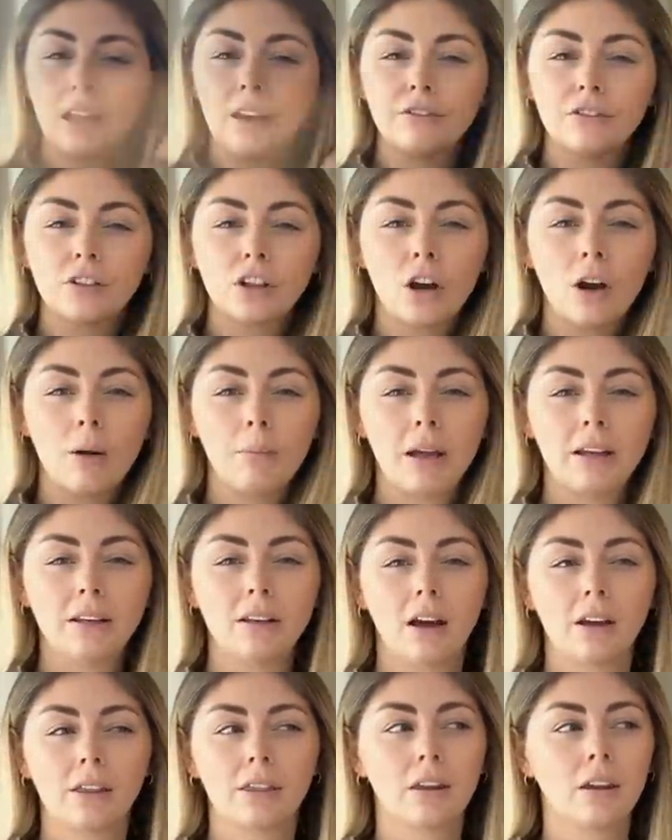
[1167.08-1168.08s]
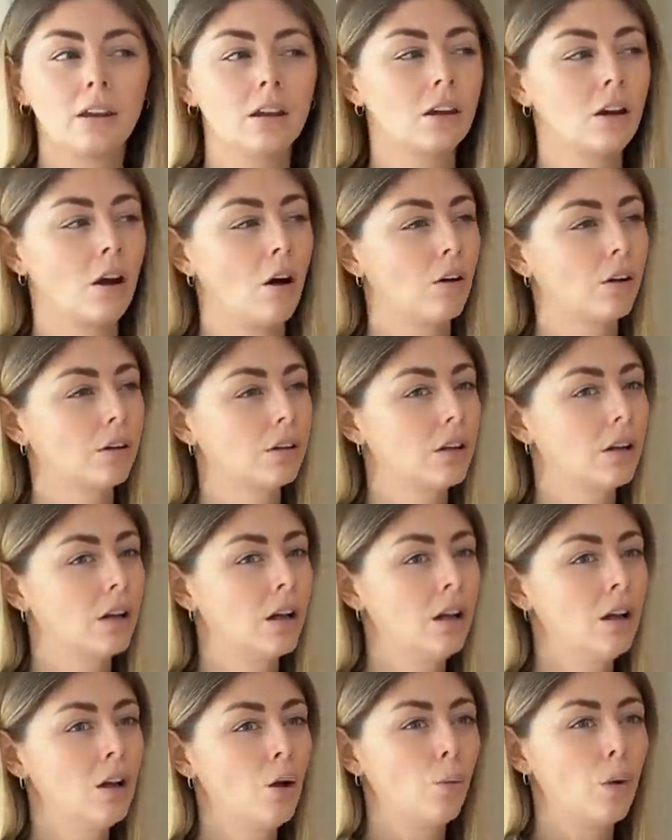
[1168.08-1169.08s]
left a comment, I think on
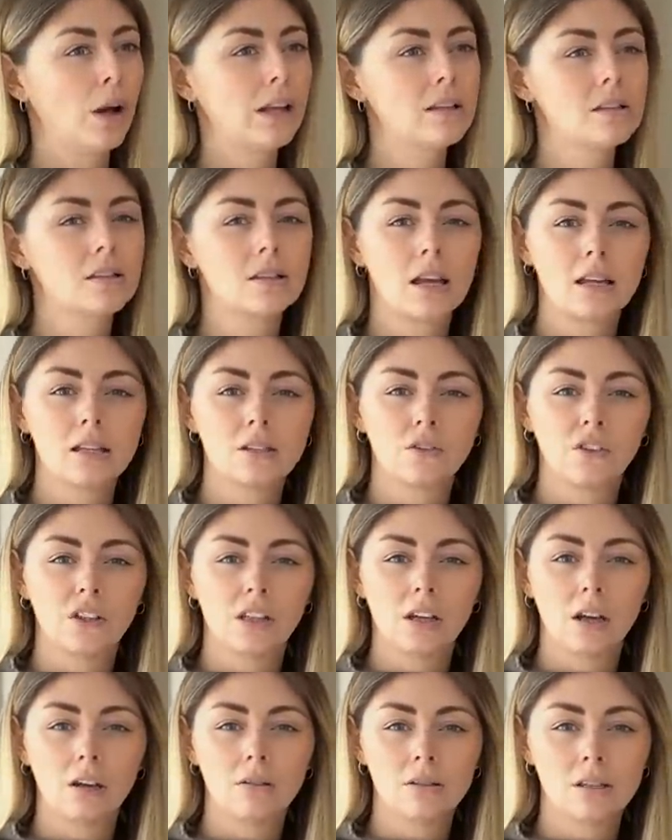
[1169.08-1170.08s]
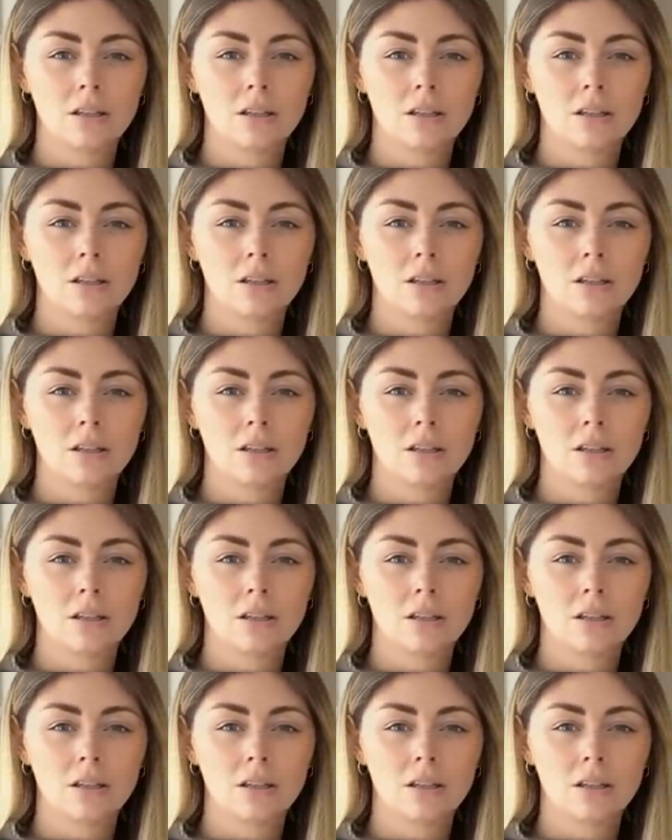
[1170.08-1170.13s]
Wednesday's video,